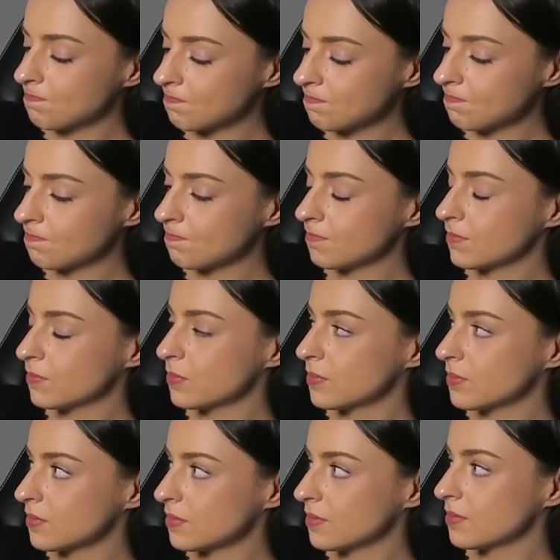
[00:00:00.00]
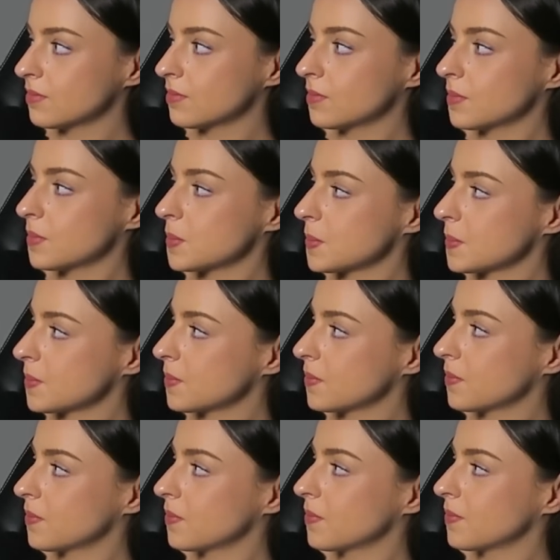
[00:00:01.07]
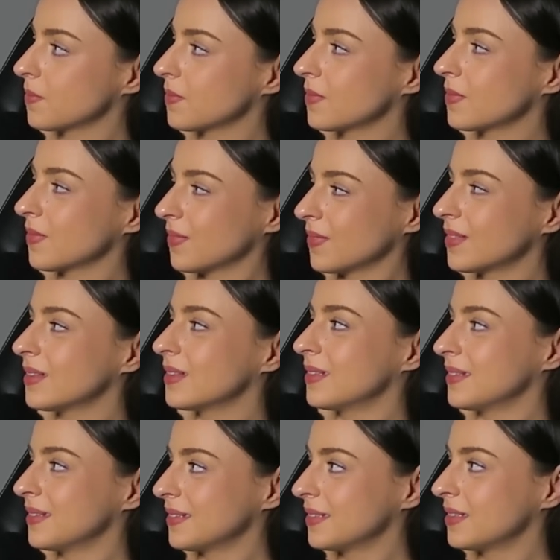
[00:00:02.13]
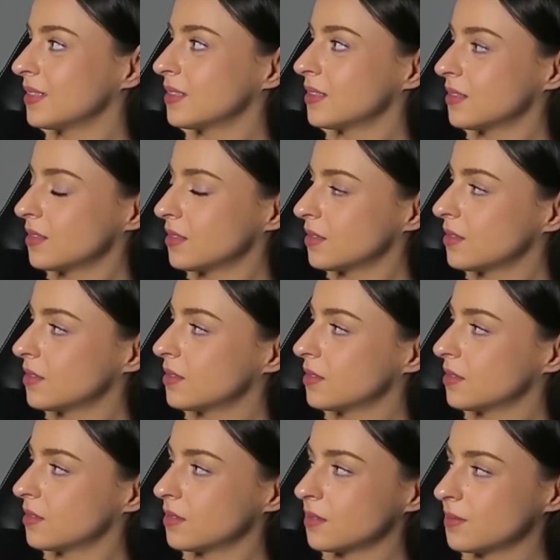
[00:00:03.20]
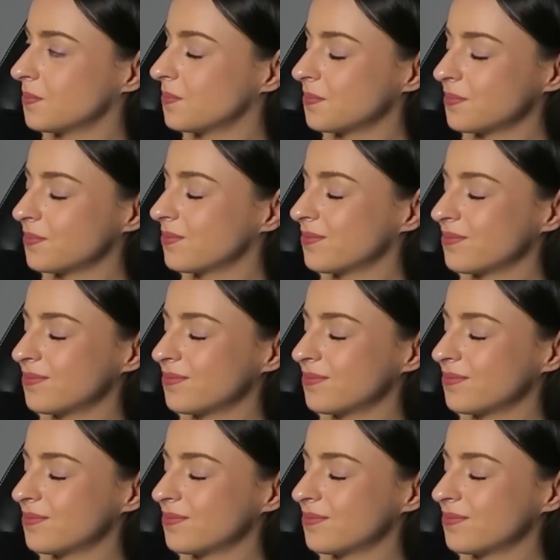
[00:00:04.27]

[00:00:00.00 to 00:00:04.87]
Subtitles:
This person isn't speaking.